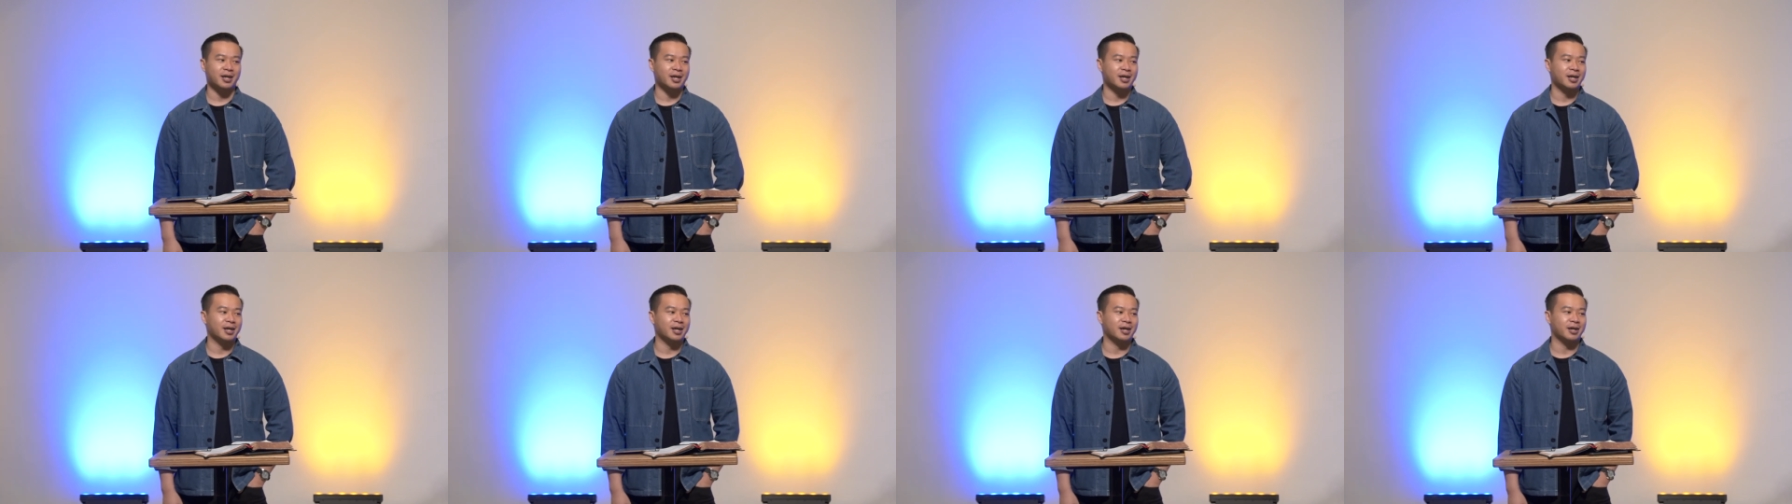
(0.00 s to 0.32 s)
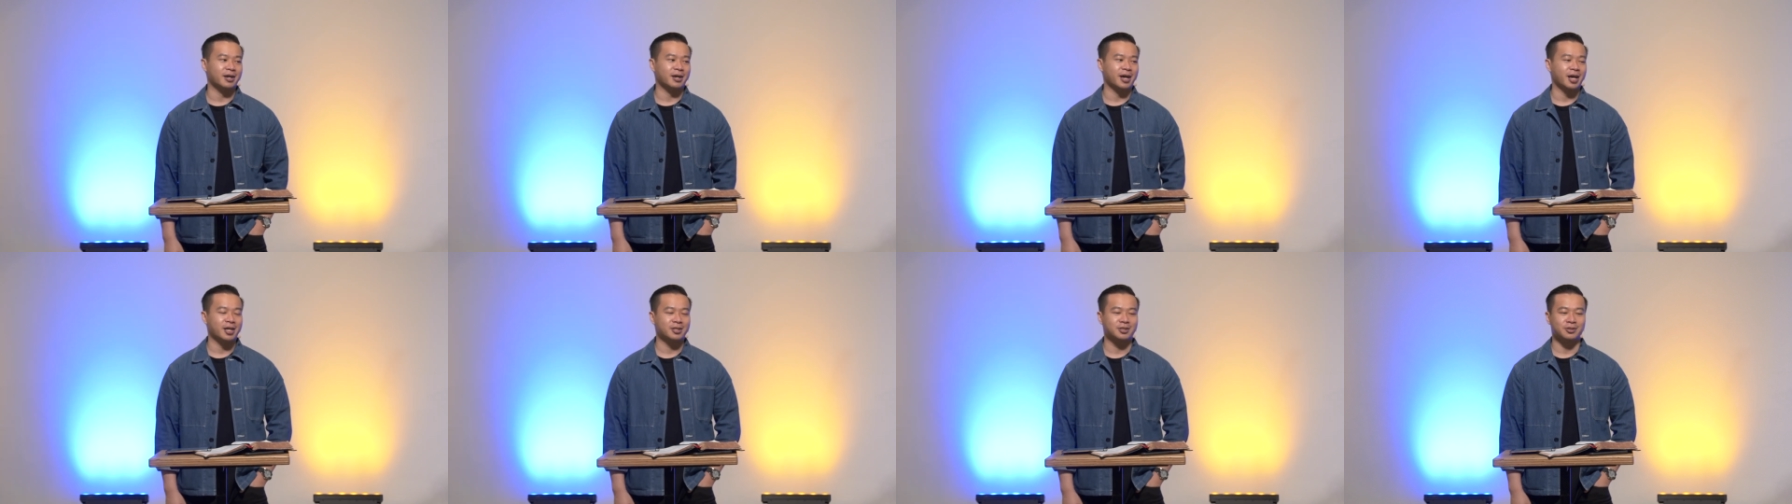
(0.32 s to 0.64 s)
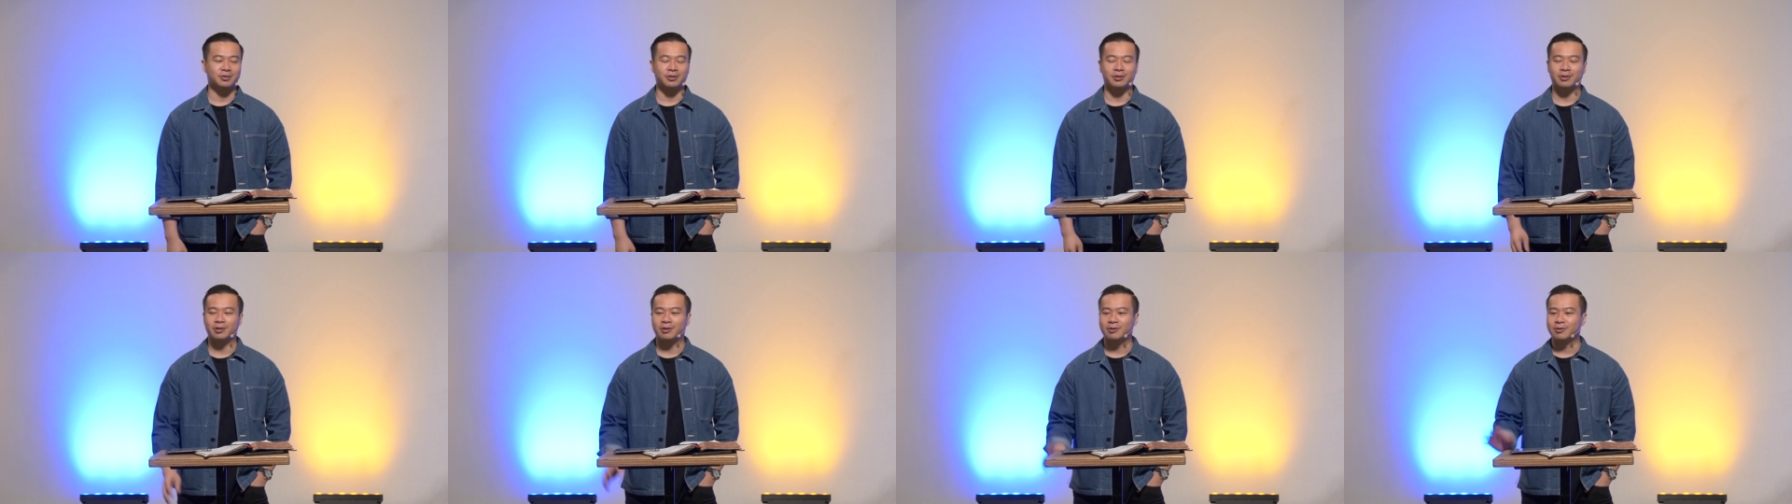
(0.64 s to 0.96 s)
Uh,
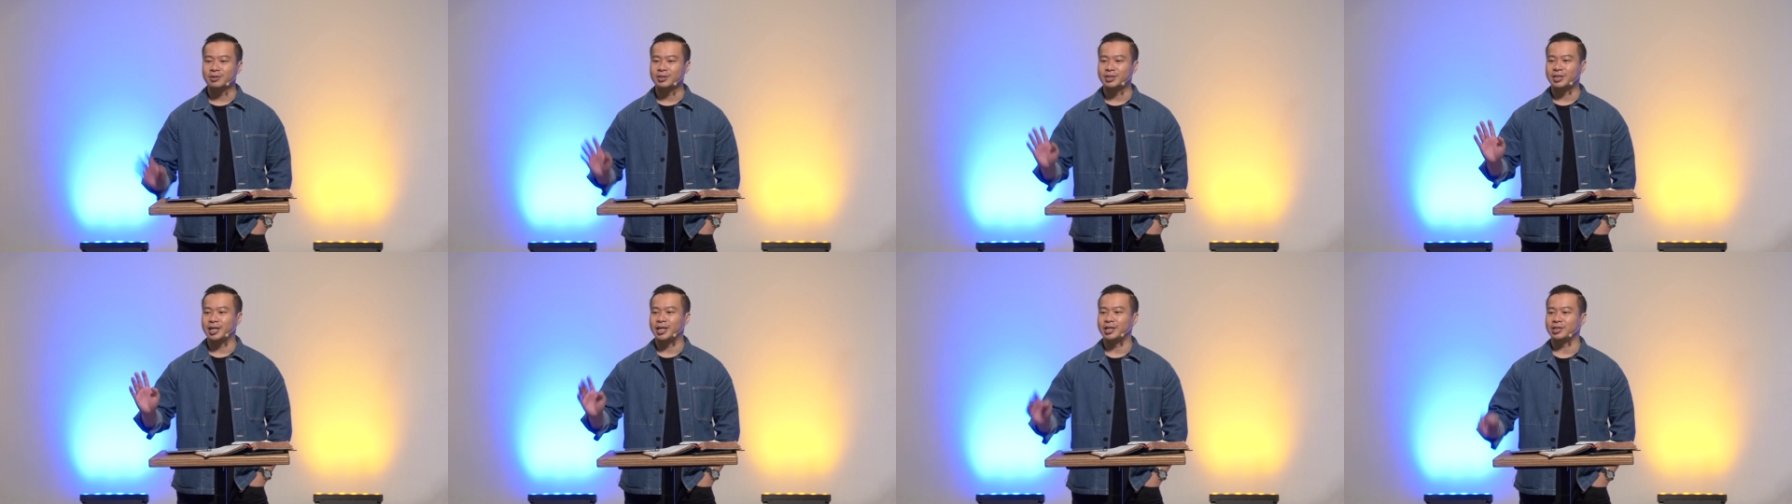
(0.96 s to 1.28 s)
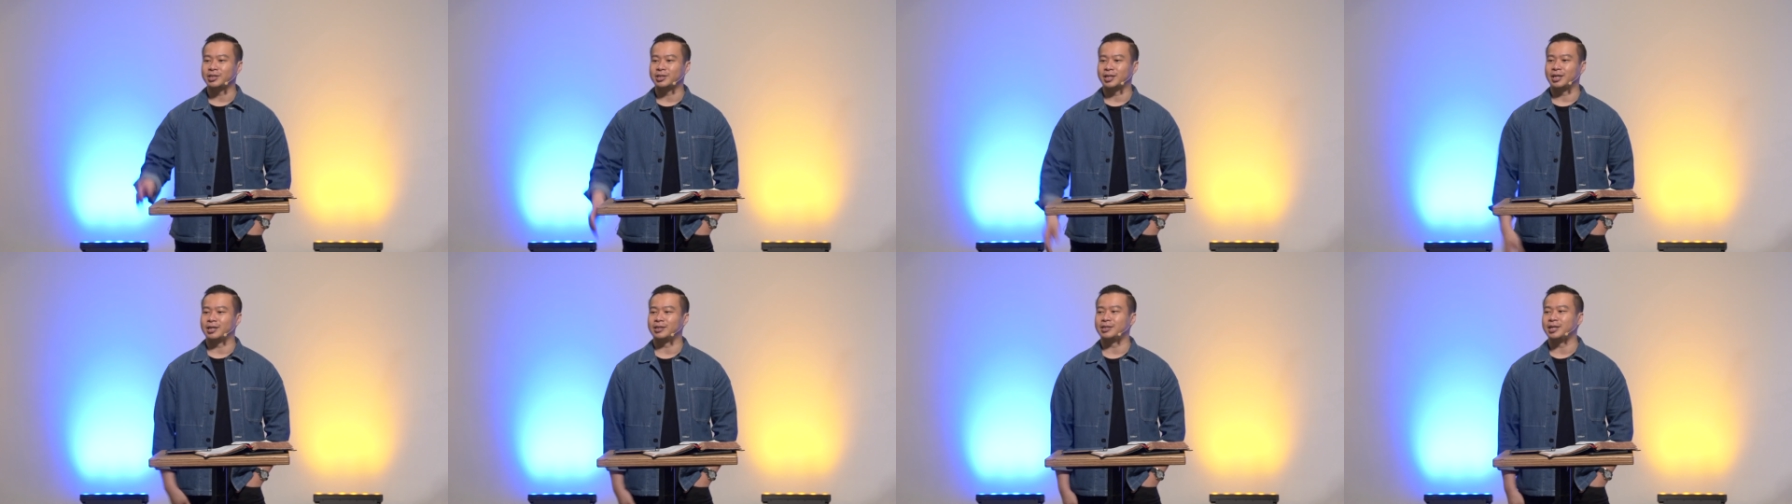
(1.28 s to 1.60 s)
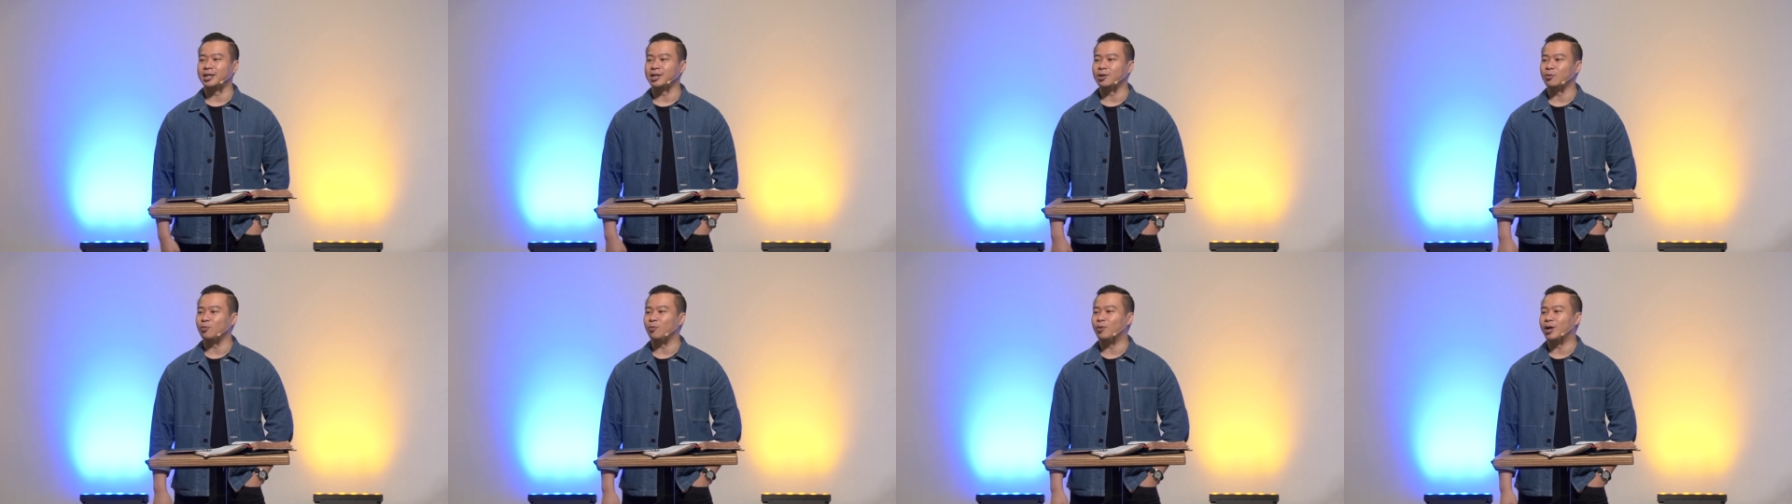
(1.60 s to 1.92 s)
as you know, Sage uh,
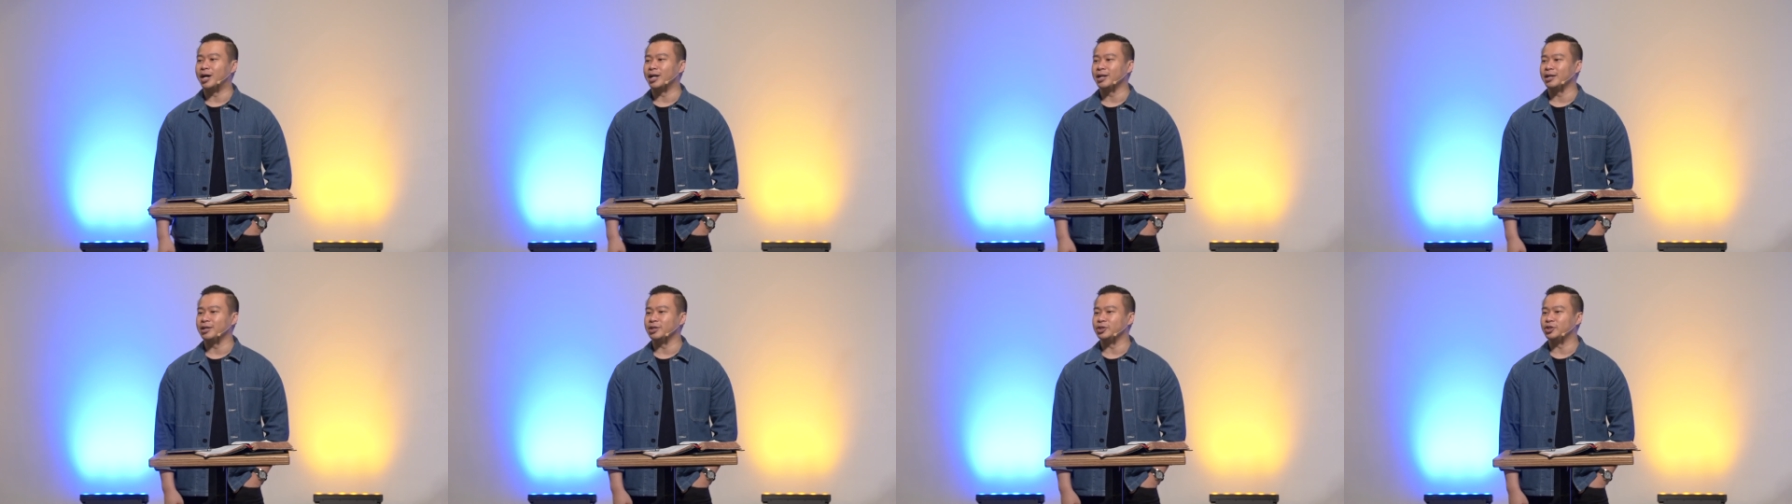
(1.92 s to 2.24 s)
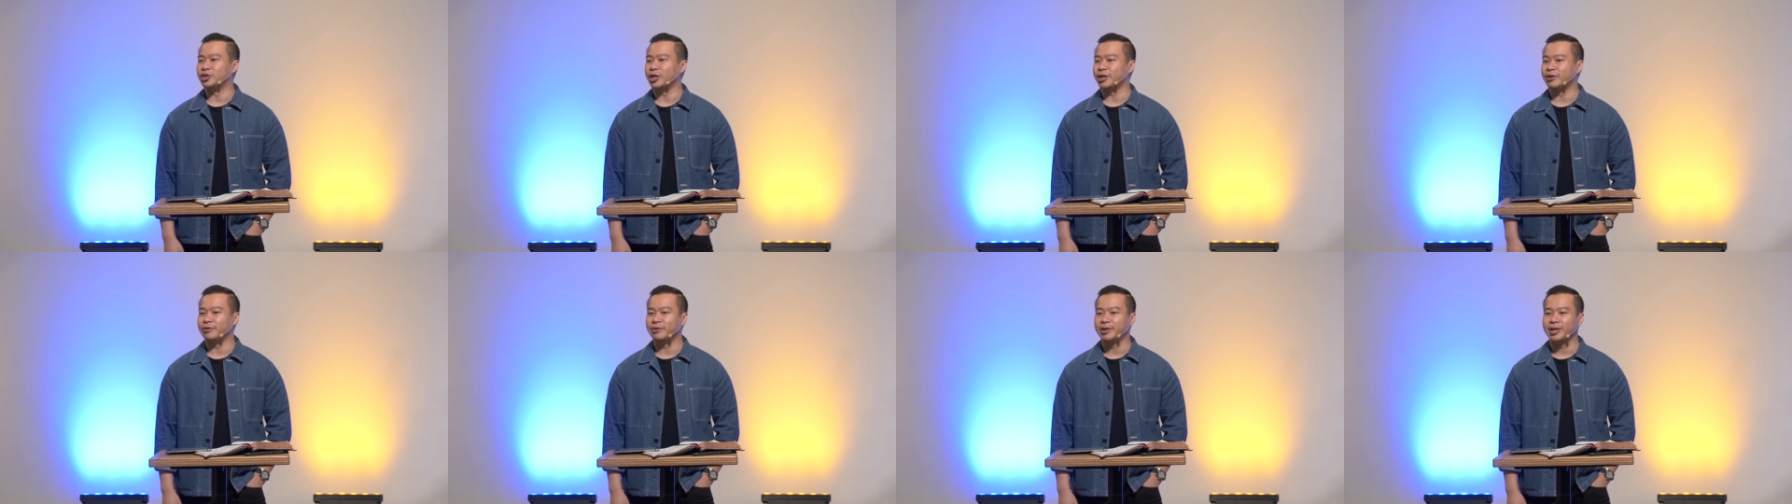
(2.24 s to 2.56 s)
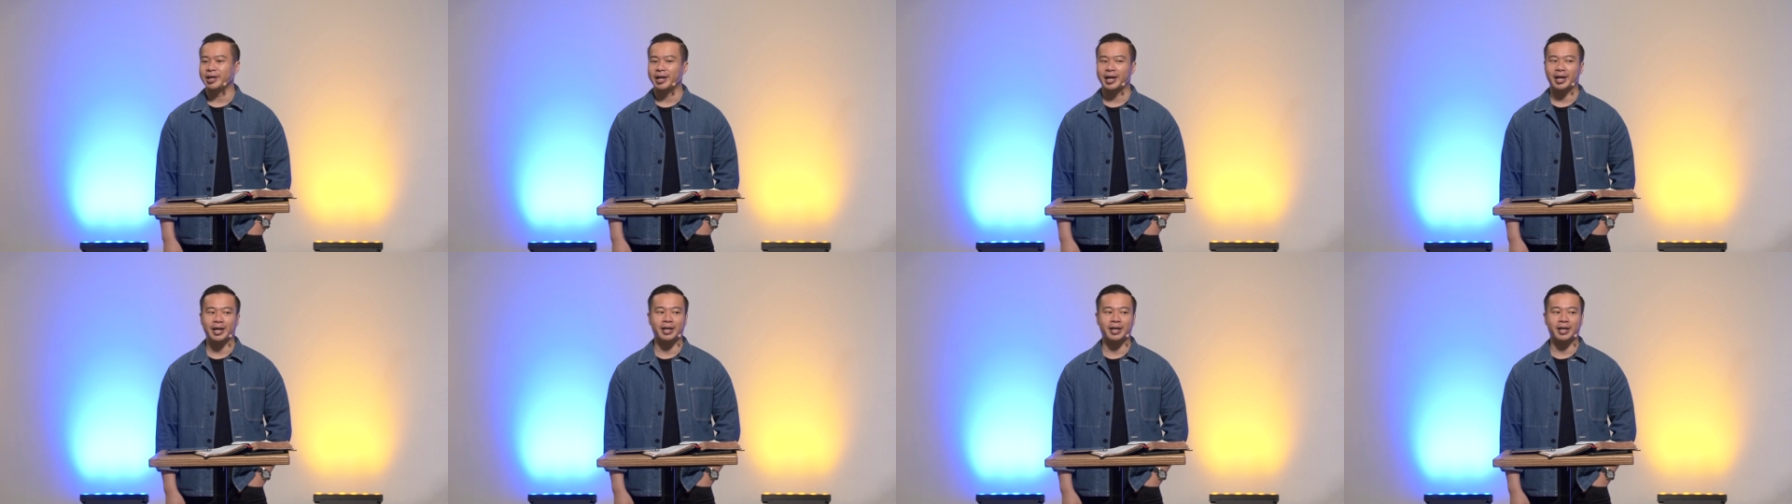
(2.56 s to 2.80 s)
turned one in January,